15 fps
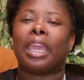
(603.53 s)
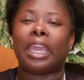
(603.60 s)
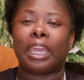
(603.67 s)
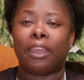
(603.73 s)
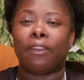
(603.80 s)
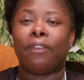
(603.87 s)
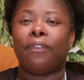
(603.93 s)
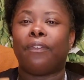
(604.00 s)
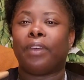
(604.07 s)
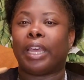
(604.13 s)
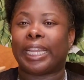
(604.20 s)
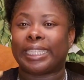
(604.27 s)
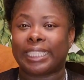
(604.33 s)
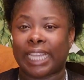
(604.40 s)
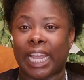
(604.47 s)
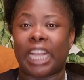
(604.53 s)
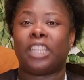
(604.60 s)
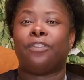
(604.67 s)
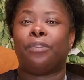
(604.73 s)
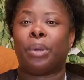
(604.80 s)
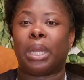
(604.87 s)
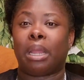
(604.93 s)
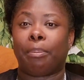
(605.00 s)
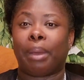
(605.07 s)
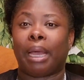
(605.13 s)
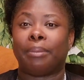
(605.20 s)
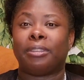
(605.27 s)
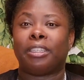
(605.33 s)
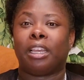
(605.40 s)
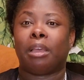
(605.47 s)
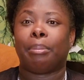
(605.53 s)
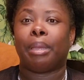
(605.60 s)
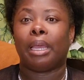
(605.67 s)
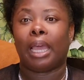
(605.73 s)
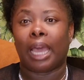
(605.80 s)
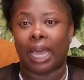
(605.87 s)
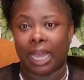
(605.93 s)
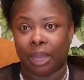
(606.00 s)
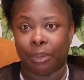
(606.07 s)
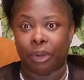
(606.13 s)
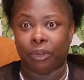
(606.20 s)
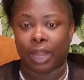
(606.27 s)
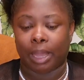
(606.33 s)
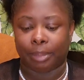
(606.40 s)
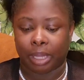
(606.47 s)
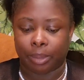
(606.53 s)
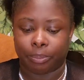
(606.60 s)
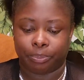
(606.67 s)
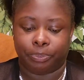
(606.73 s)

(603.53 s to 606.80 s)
If a size 40 pops up, I will grab it.